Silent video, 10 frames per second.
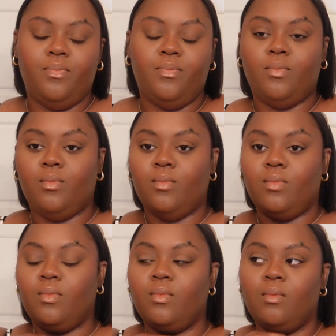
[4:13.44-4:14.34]

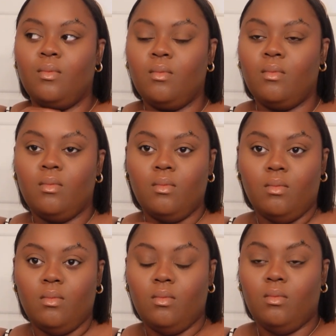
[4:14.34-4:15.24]

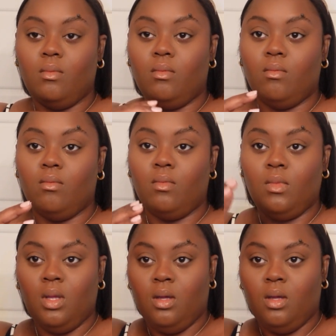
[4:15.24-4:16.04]
(silence)